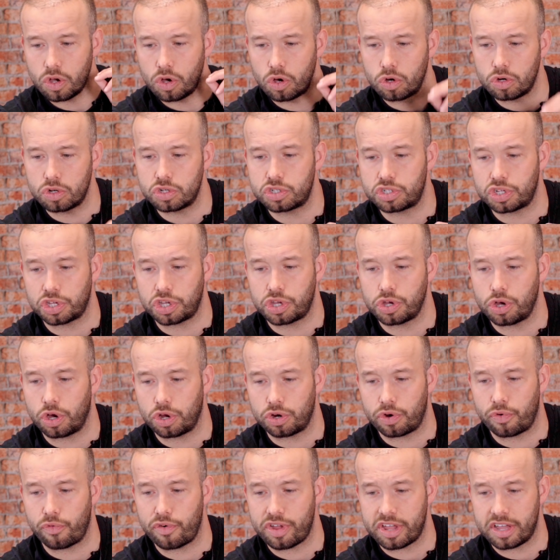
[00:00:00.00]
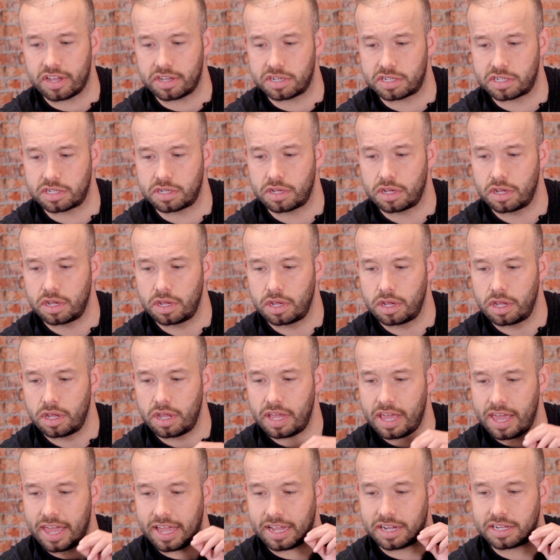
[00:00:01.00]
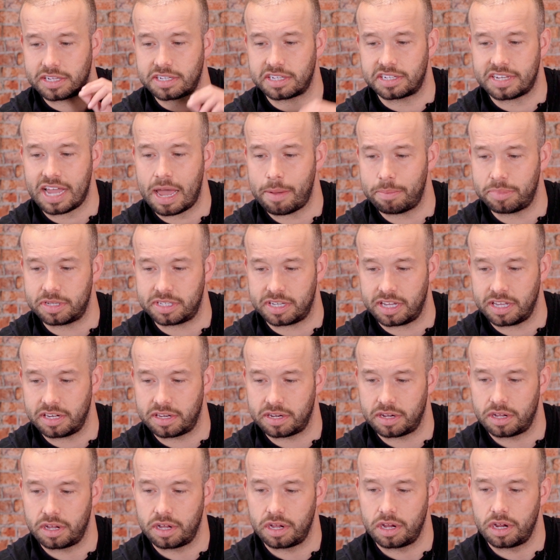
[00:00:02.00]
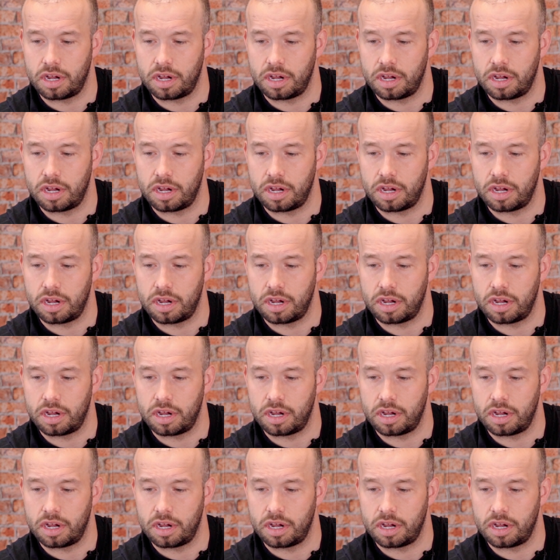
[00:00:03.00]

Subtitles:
unsecured arrears accepted